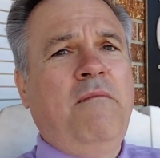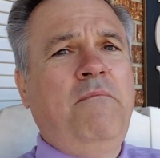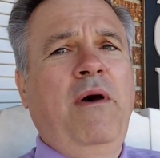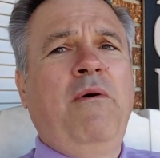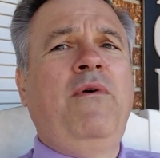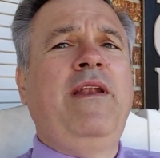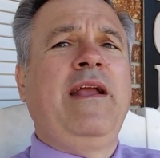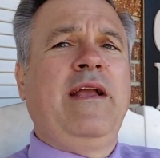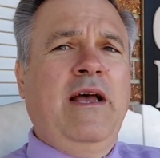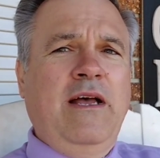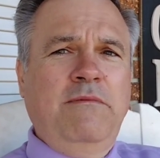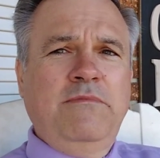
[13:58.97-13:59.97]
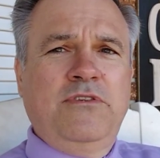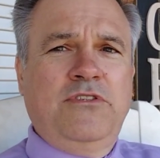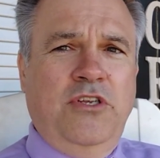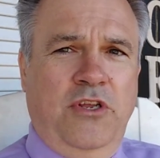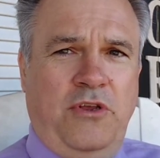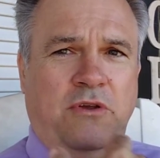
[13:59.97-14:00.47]
But when it comes
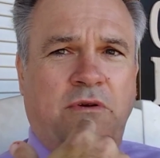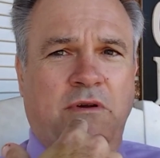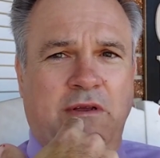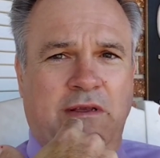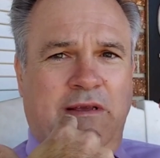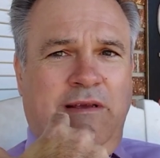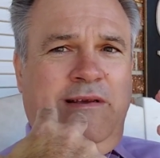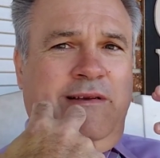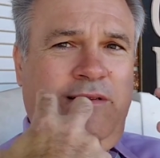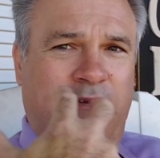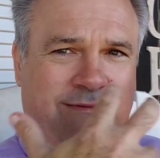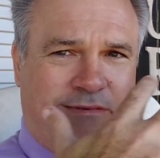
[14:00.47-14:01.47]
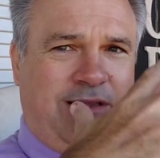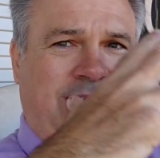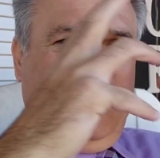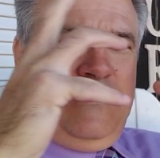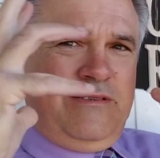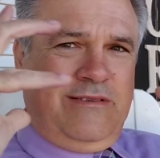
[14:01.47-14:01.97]
to
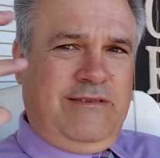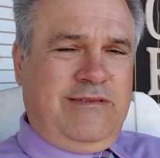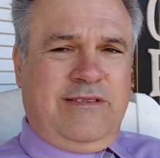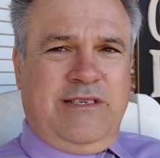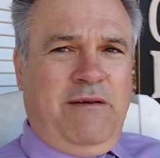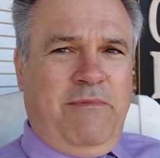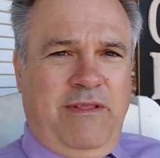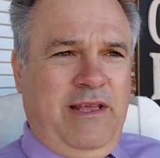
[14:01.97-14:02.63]
some of